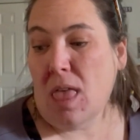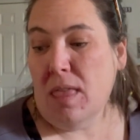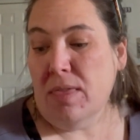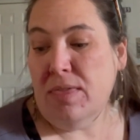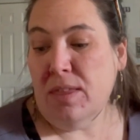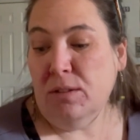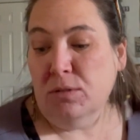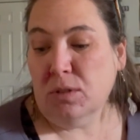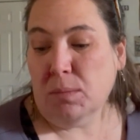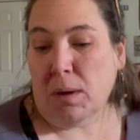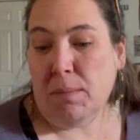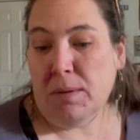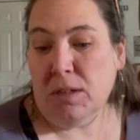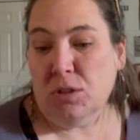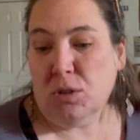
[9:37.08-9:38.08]
those are
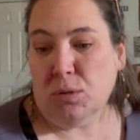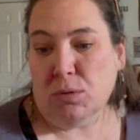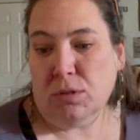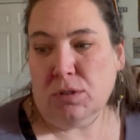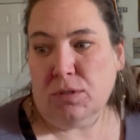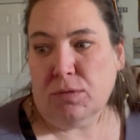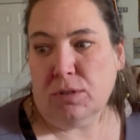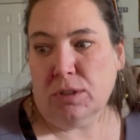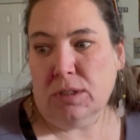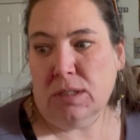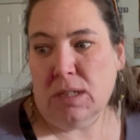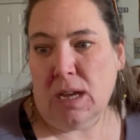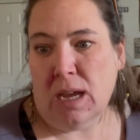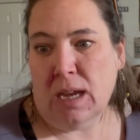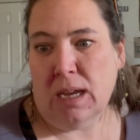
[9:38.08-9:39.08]
my big chores for
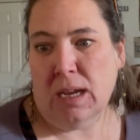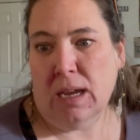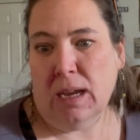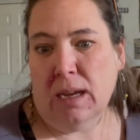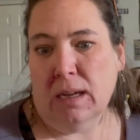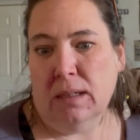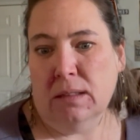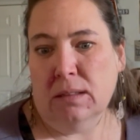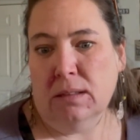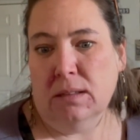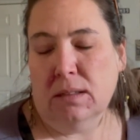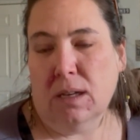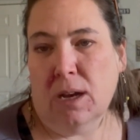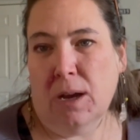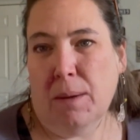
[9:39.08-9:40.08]
today,
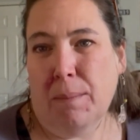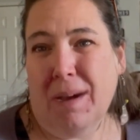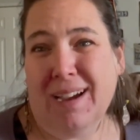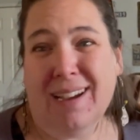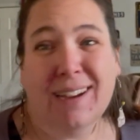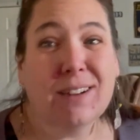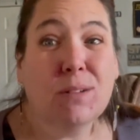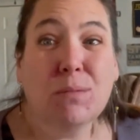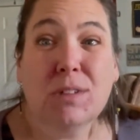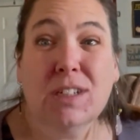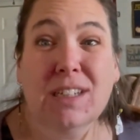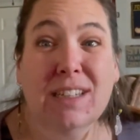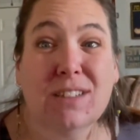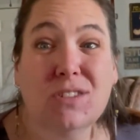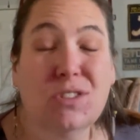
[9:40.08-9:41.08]
and I kind of want
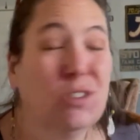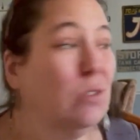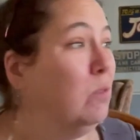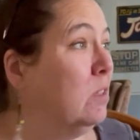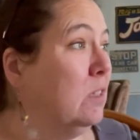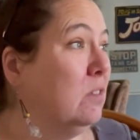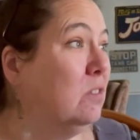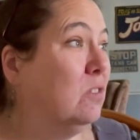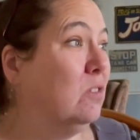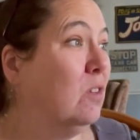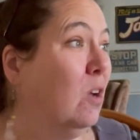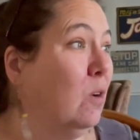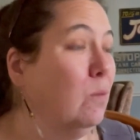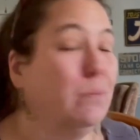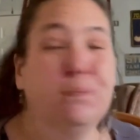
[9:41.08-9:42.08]
to get to it.
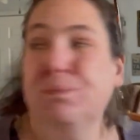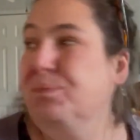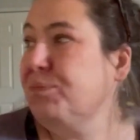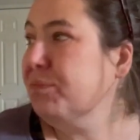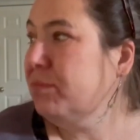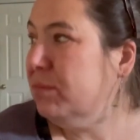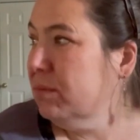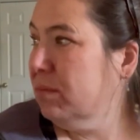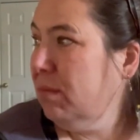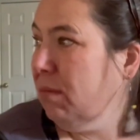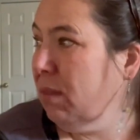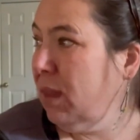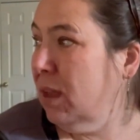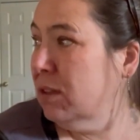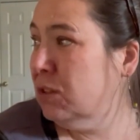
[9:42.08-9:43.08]
So
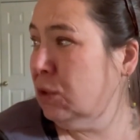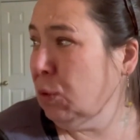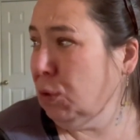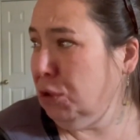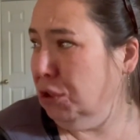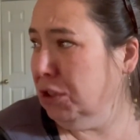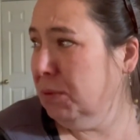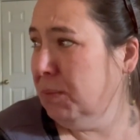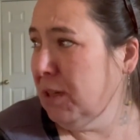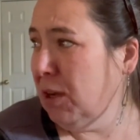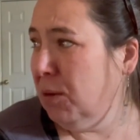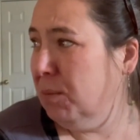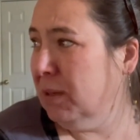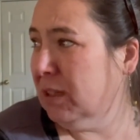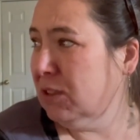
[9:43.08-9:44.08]
stores should be
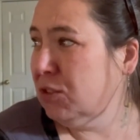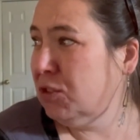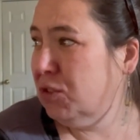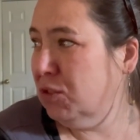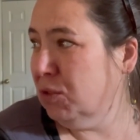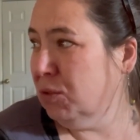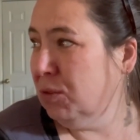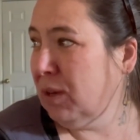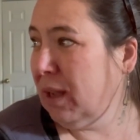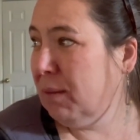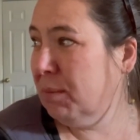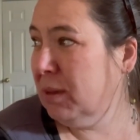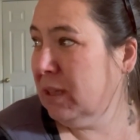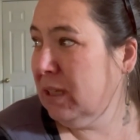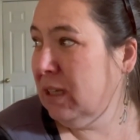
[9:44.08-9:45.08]
opening soon, I
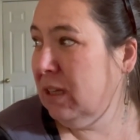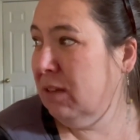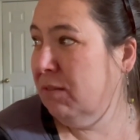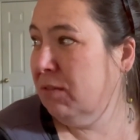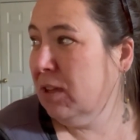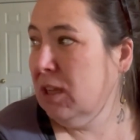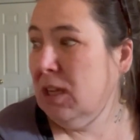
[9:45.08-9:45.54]
believe.